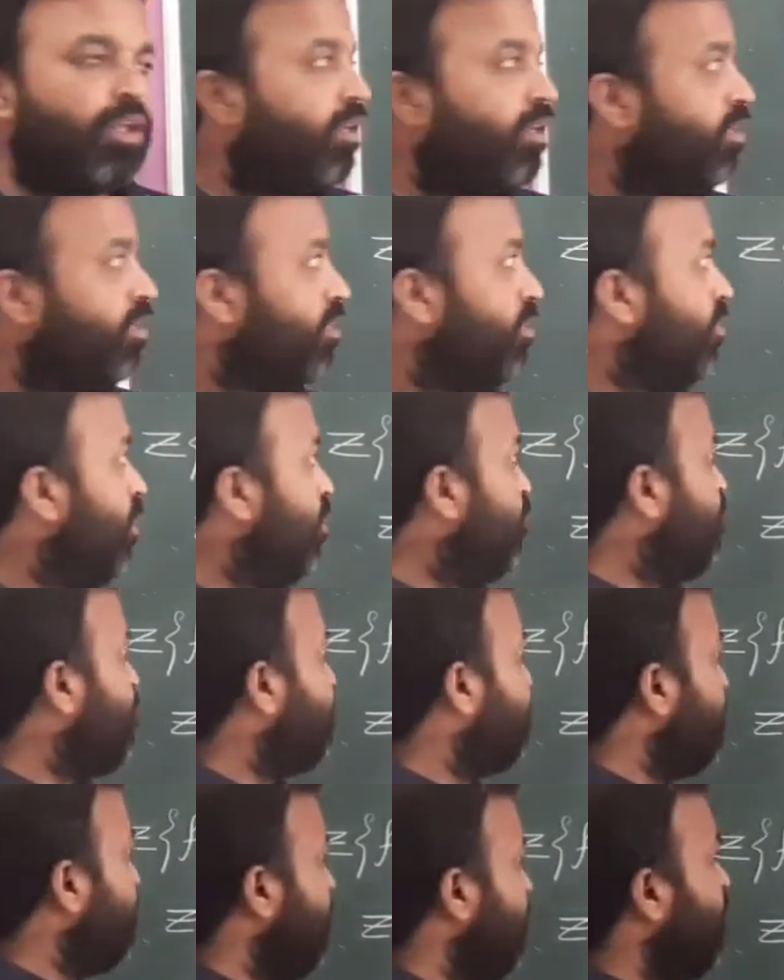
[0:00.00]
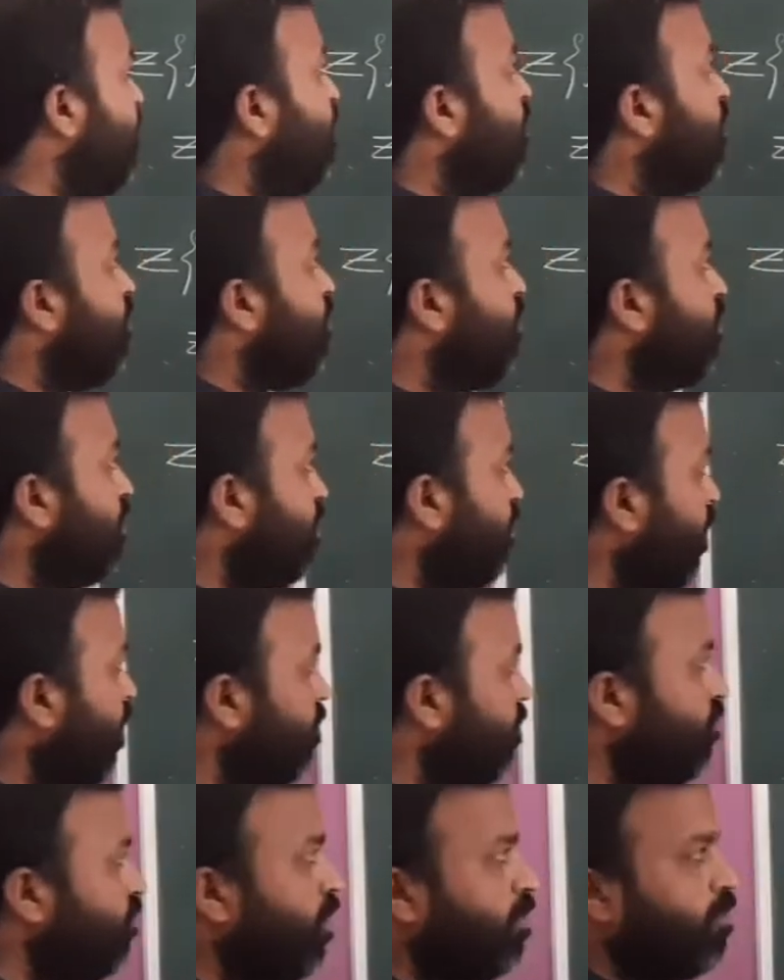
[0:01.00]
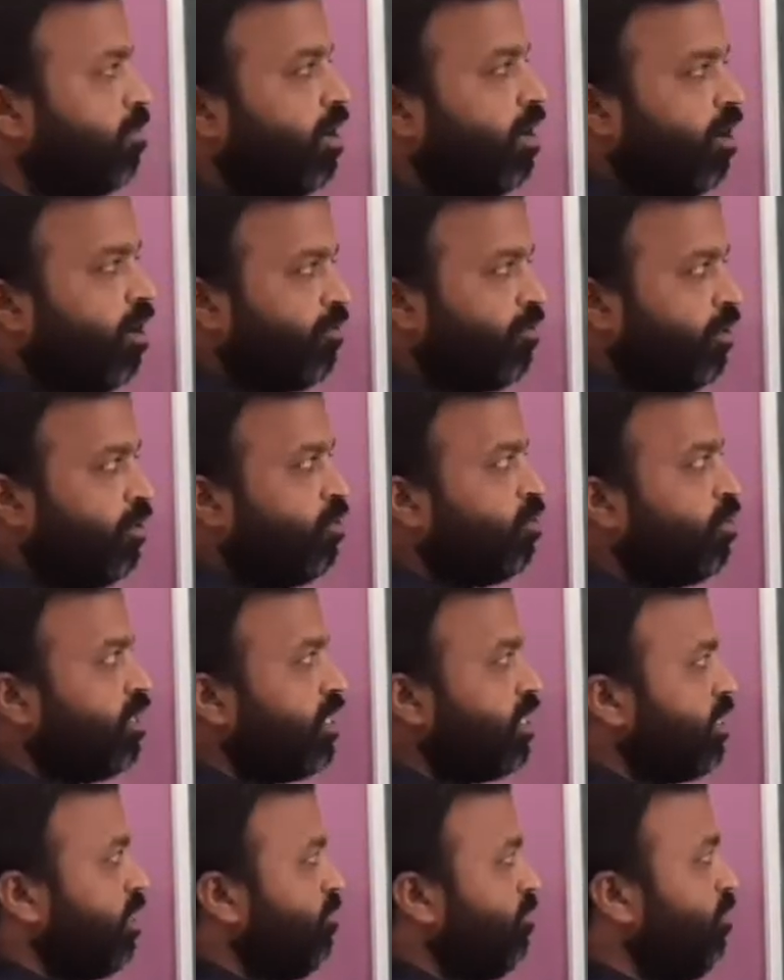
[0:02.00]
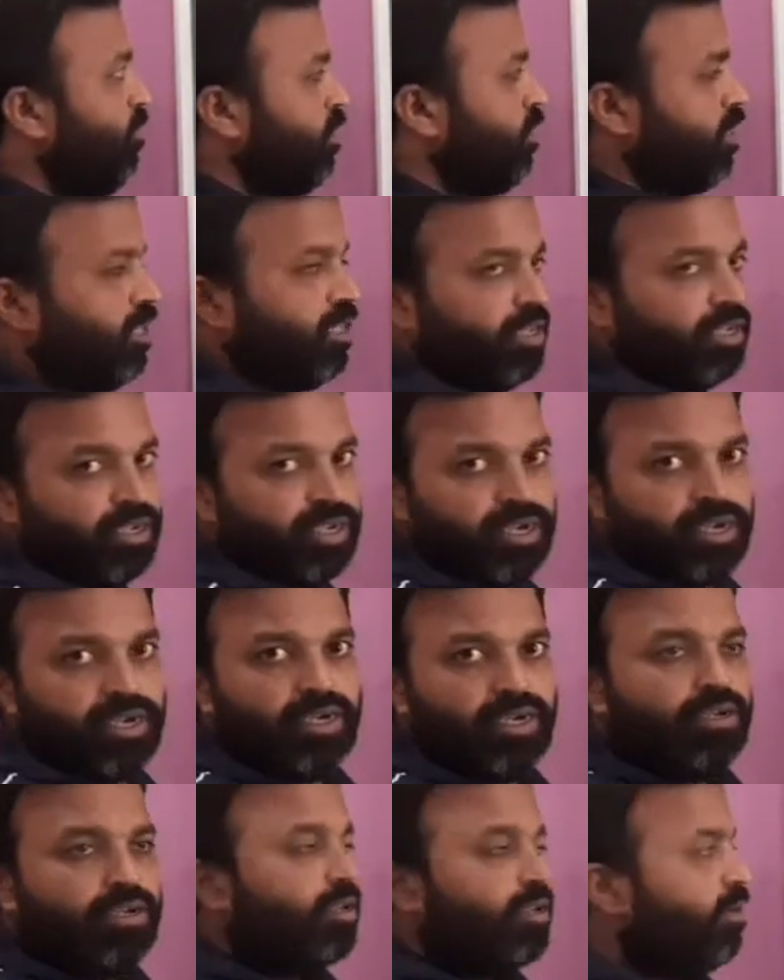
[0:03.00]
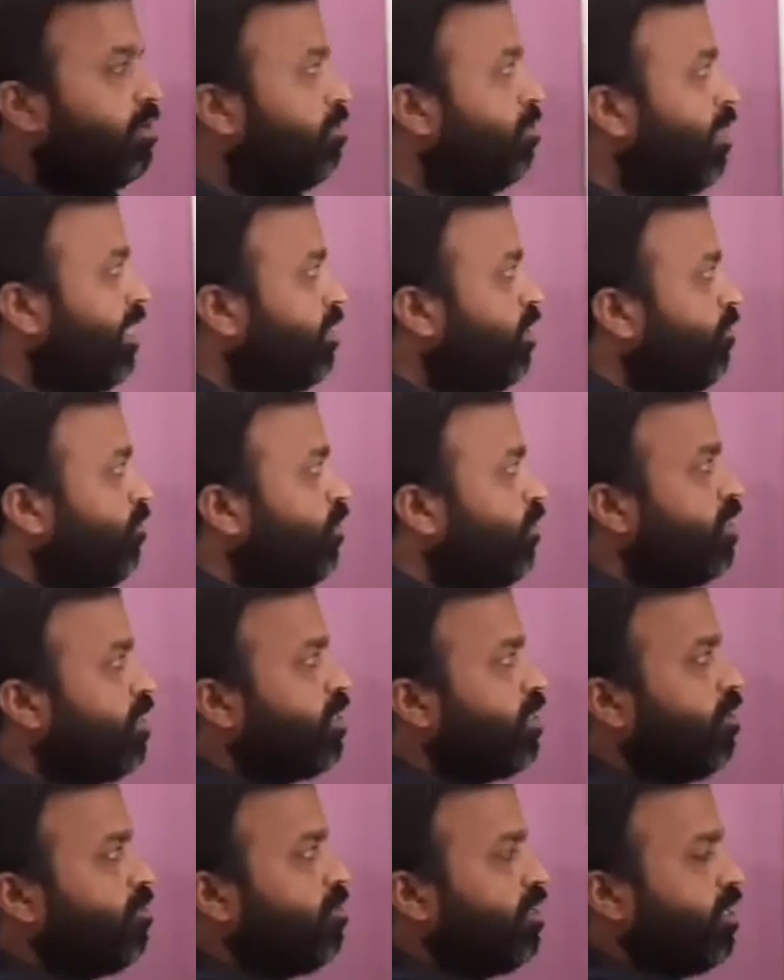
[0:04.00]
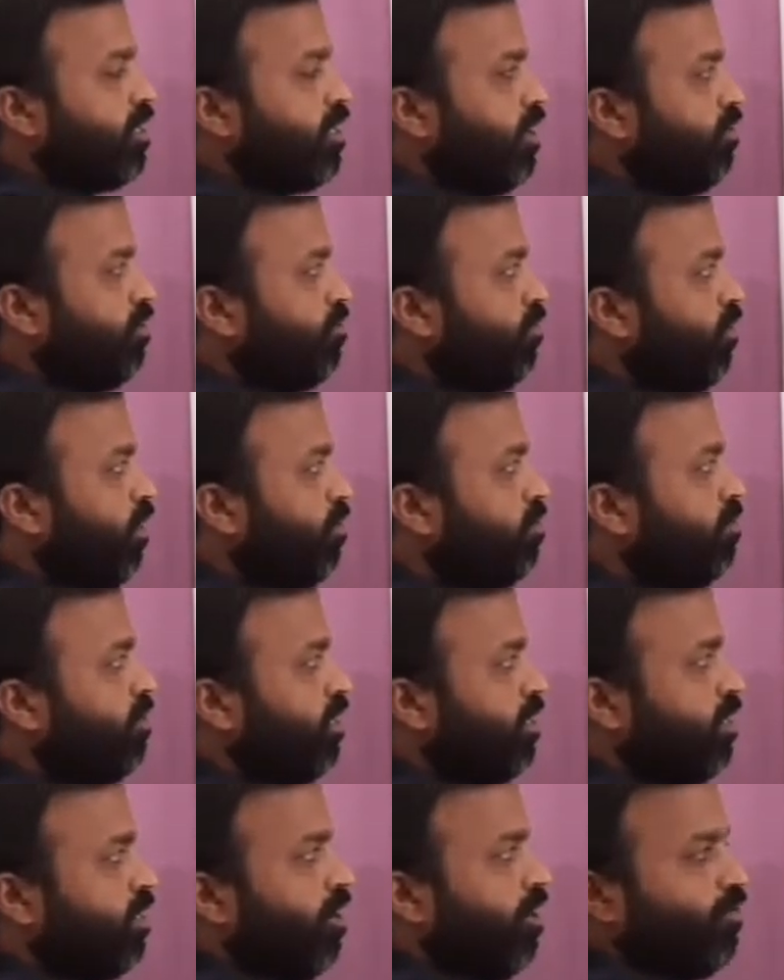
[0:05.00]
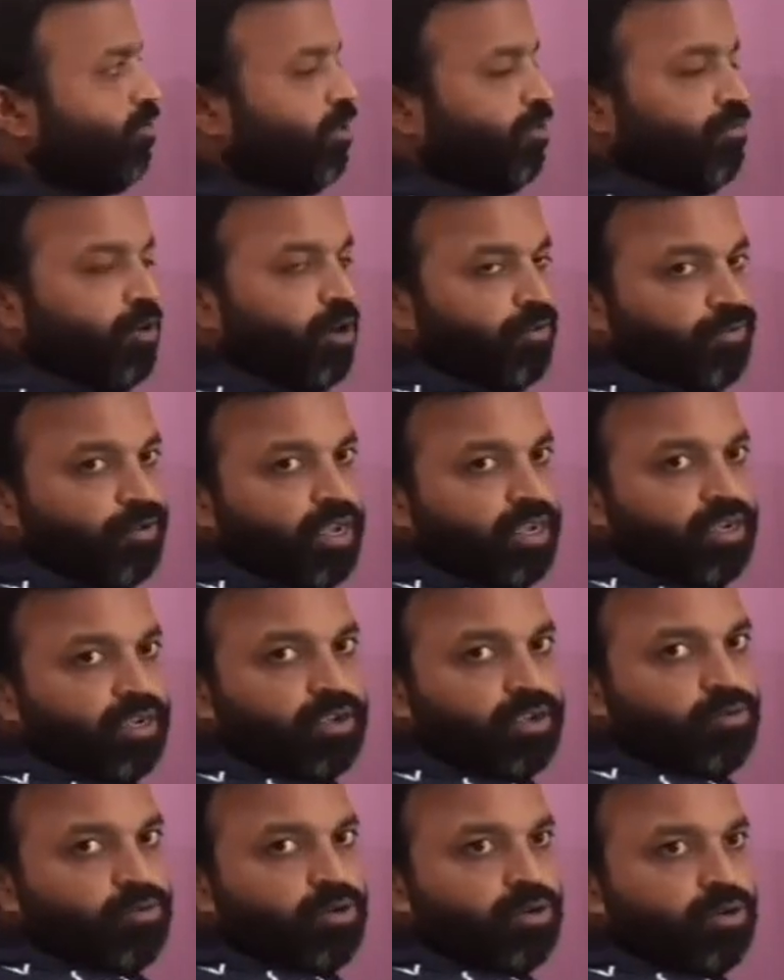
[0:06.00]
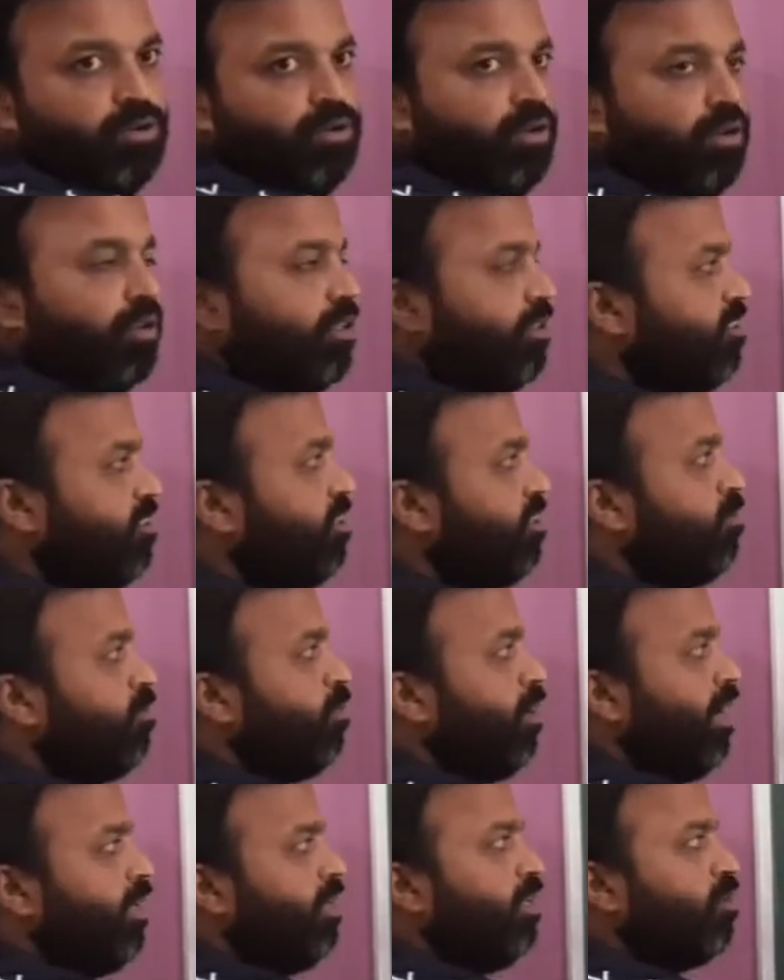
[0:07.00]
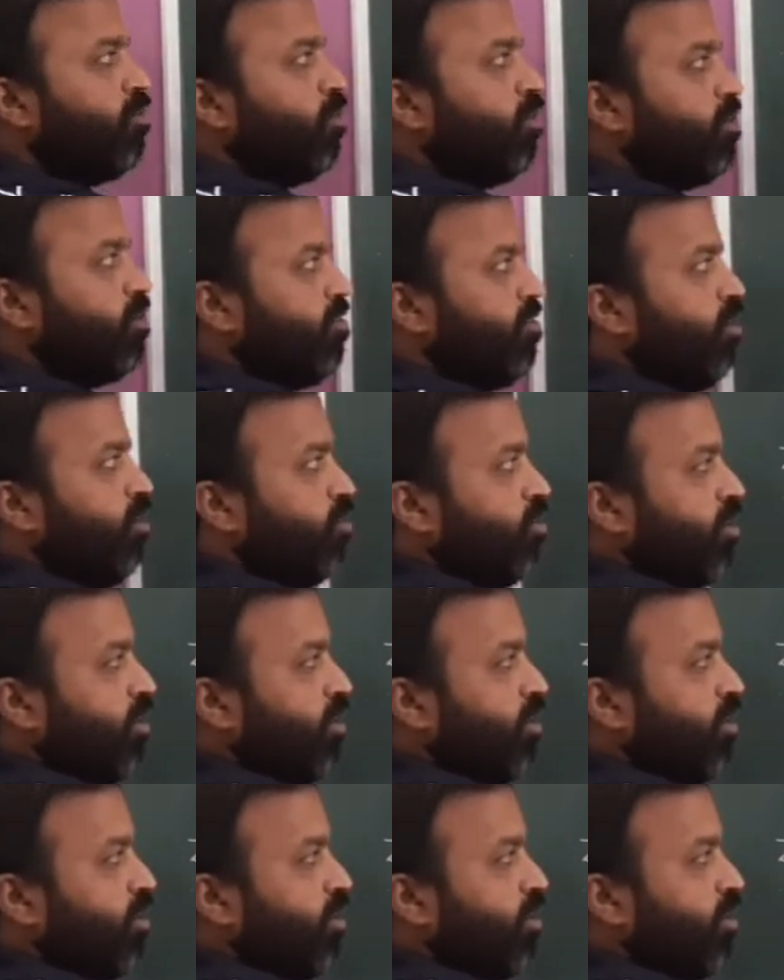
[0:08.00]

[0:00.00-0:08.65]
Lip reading: Then we will see z transform of a unit step function here. By definition of z transform, z of f of n equal to sigma n equal to 0 to